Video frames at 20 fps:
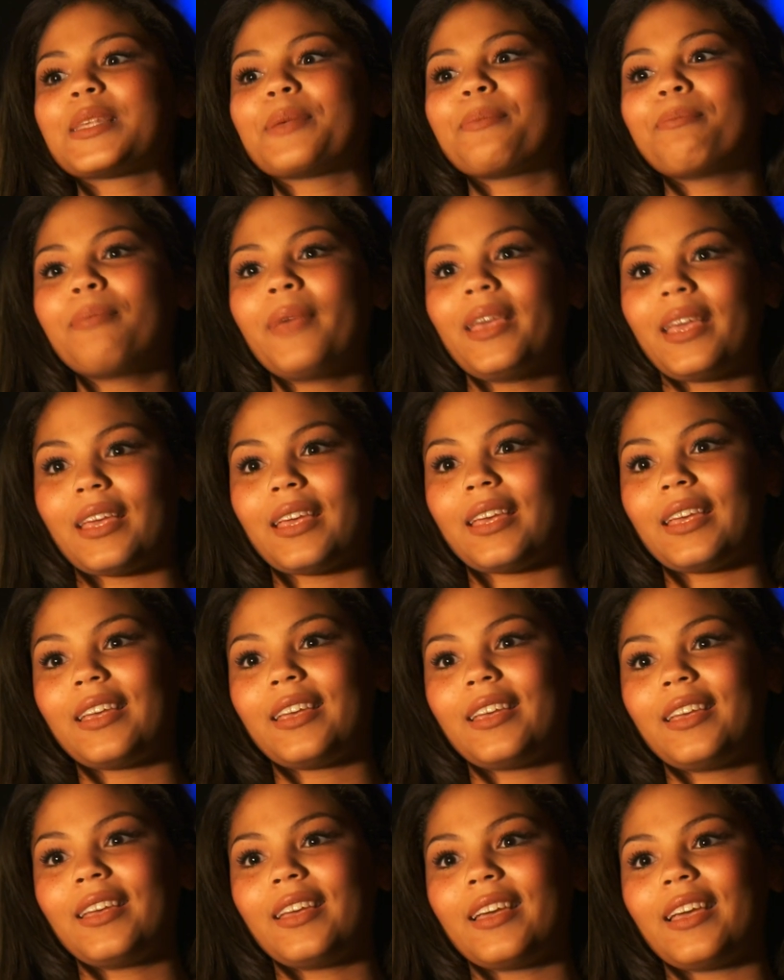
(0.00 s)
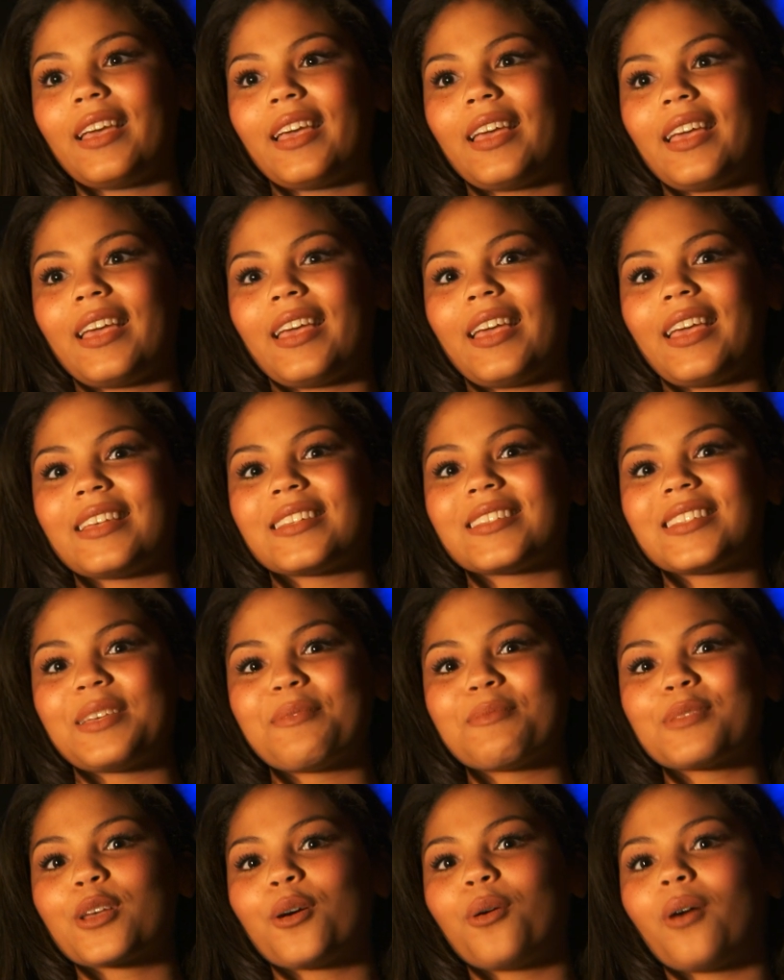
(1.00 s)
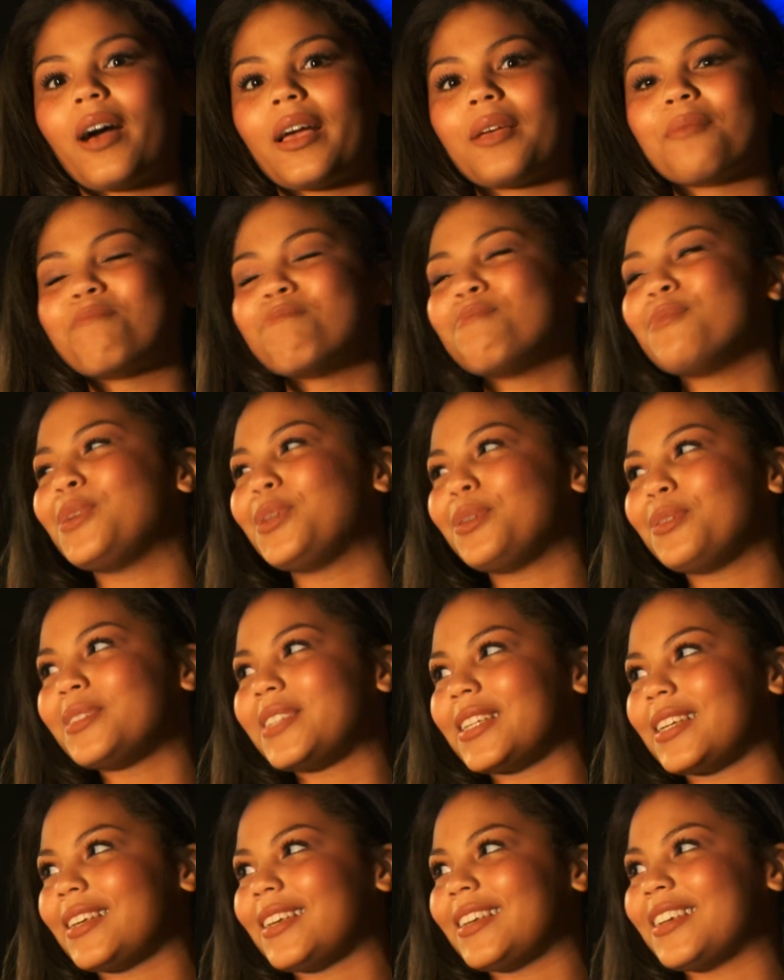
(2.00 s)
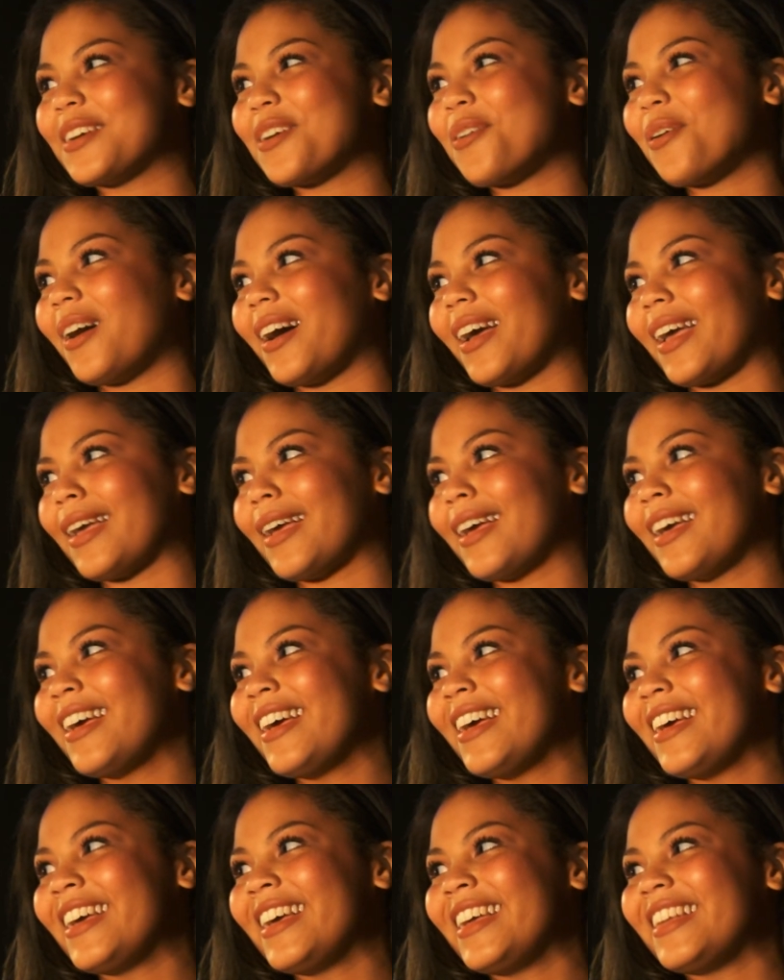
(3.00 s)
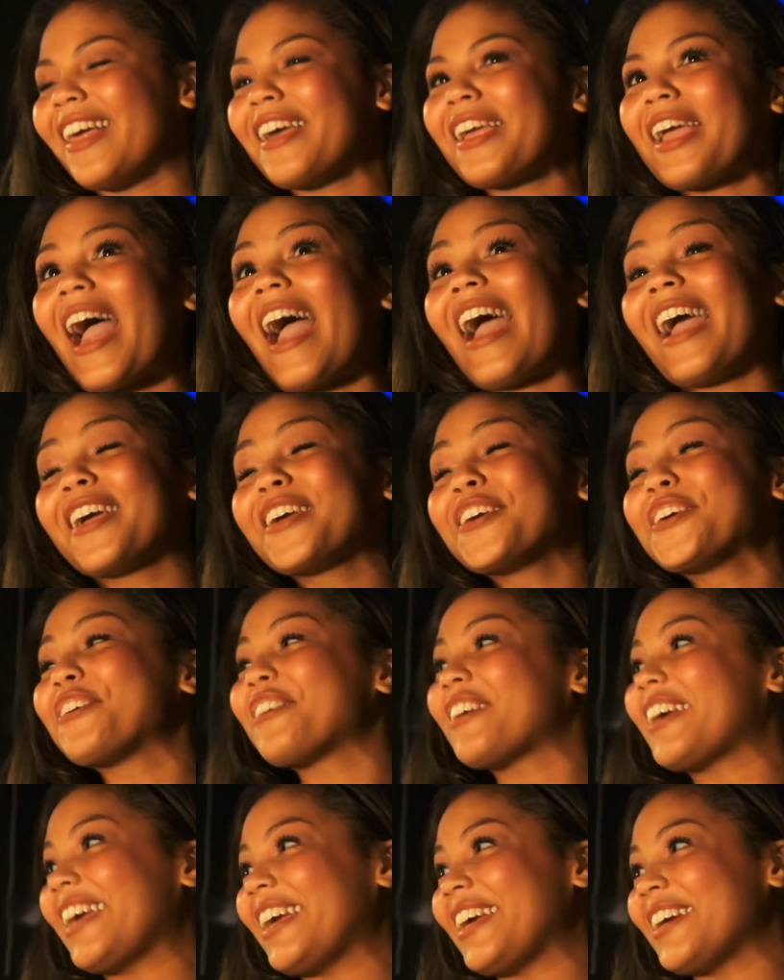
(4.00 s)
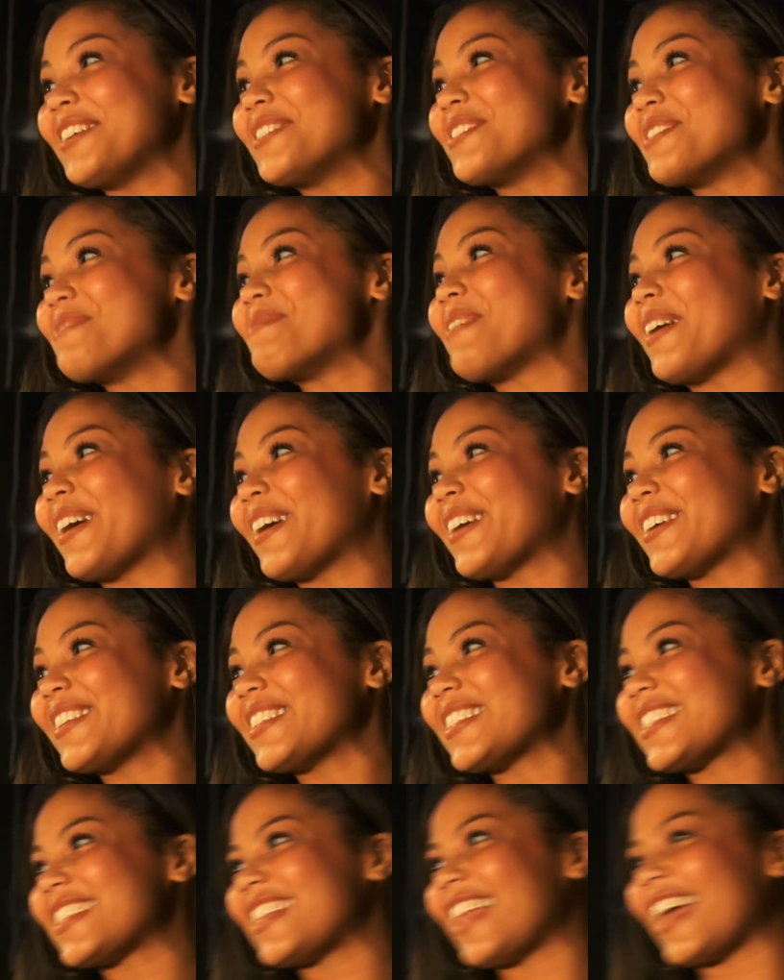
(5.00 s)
to me it seems quite moody, quite like angry almost.